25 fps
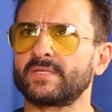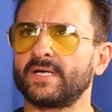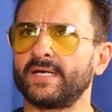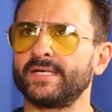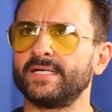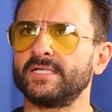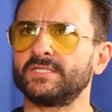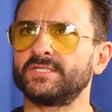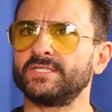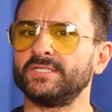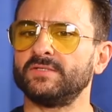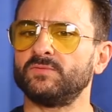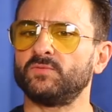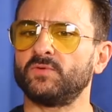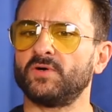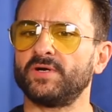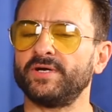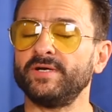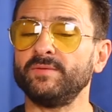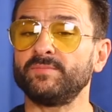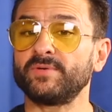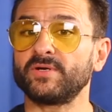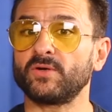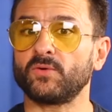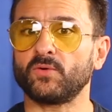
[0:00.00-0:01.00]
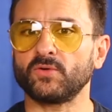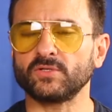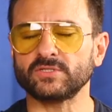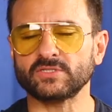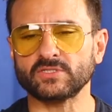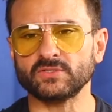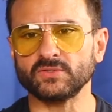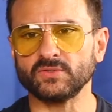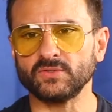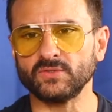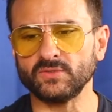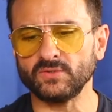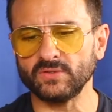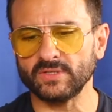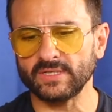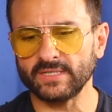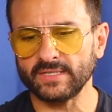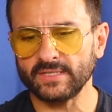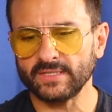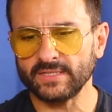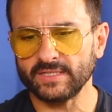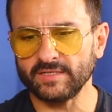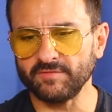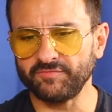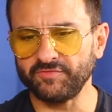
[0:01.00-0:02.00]
Tanaji Warre. But also,
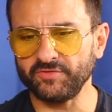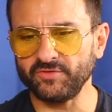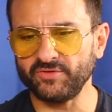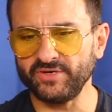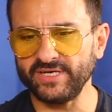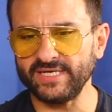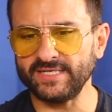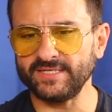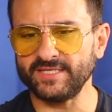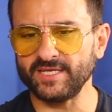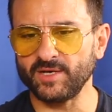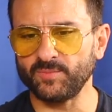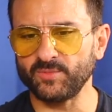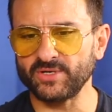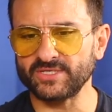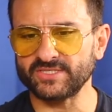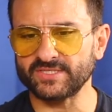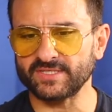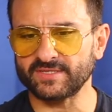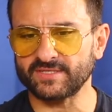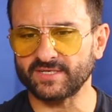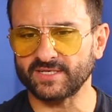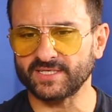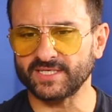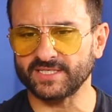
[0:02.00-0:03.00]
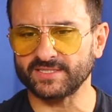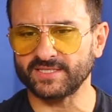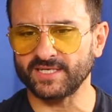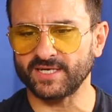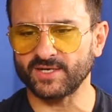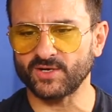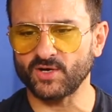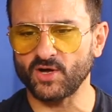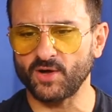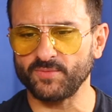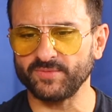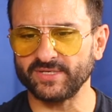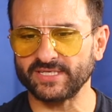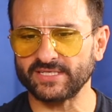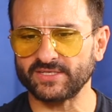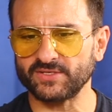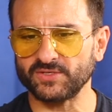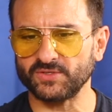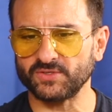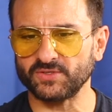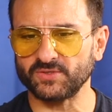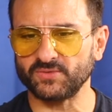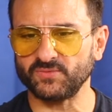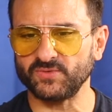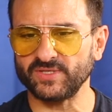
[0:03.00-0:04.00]
if you read the Amar Chitra Katha comic,
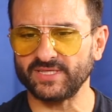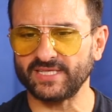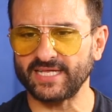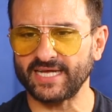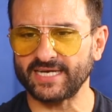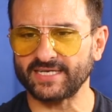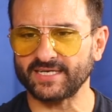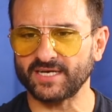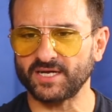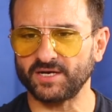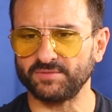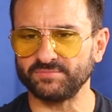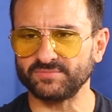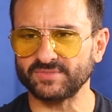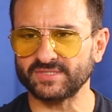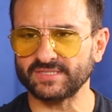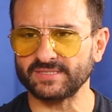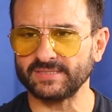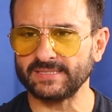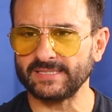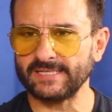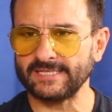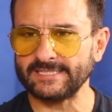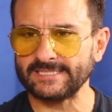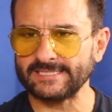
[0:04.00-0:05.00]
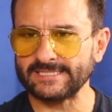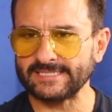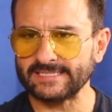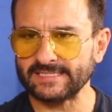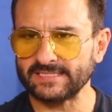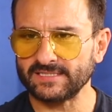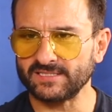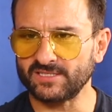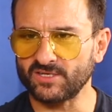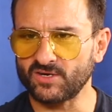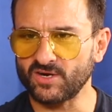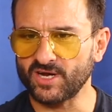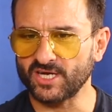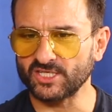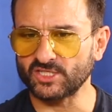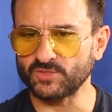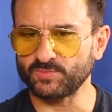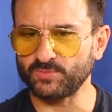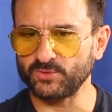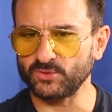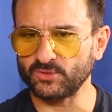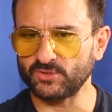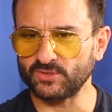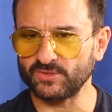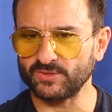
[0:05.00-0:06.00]
you know, with that comes the
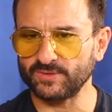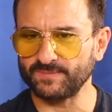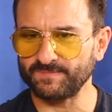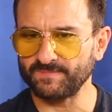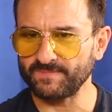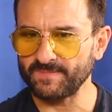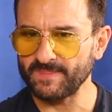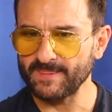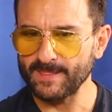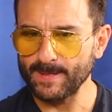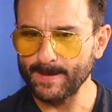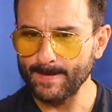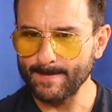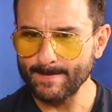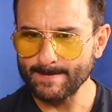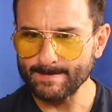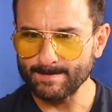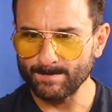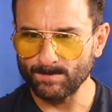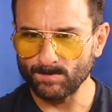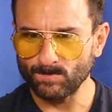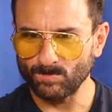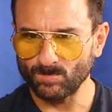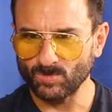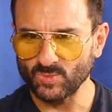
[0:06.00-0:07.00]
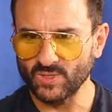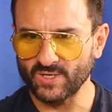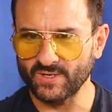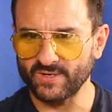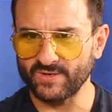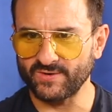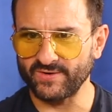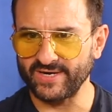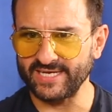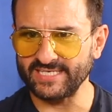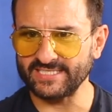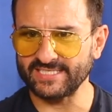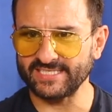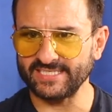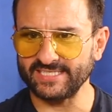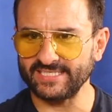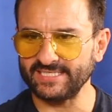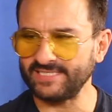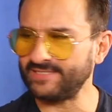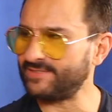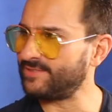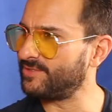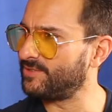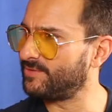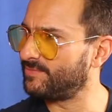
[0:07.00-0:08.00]
Rajput
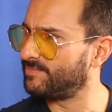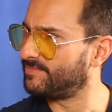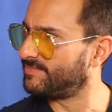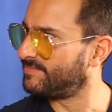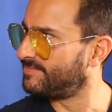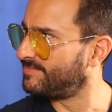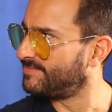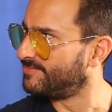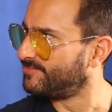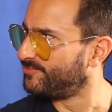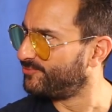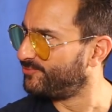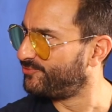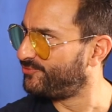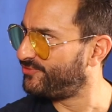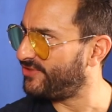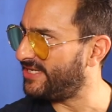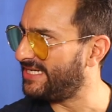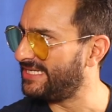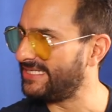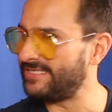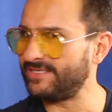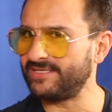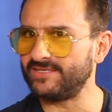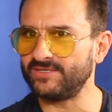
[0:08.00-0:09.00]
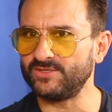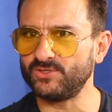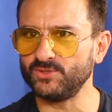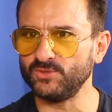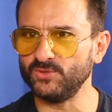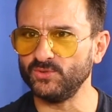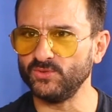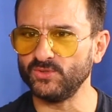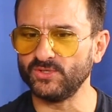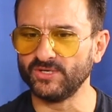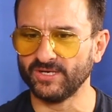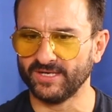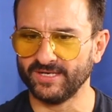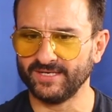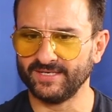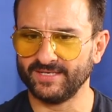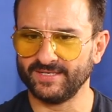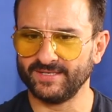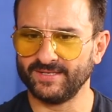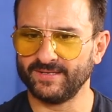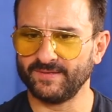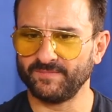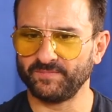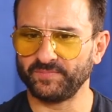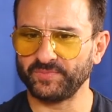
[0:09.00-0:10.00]
crazy villain dude
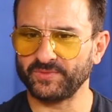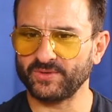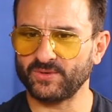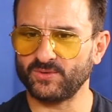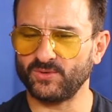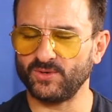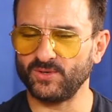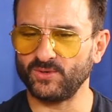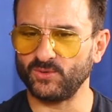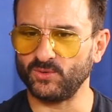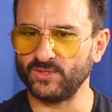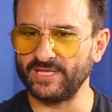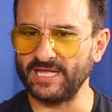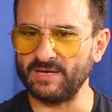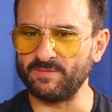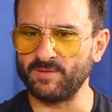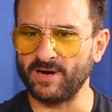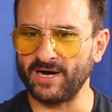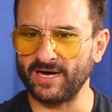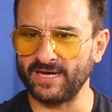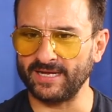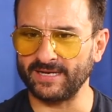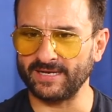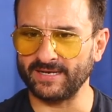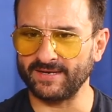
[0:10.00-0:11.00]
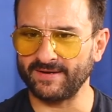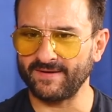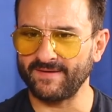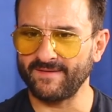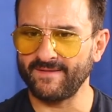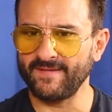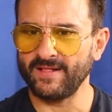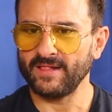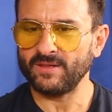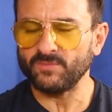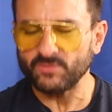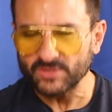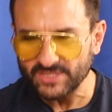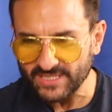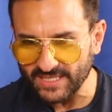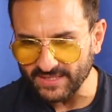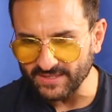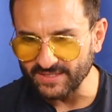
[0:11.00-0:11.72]
called Udaivan, which